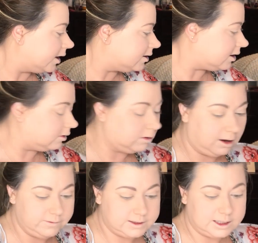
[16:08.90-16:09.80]
So
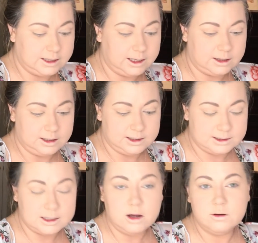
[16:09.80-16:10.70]
obviously, like,
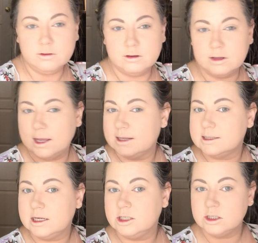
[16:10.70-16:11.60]
I
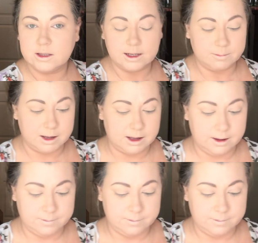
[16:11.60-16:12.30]
guess I can do like my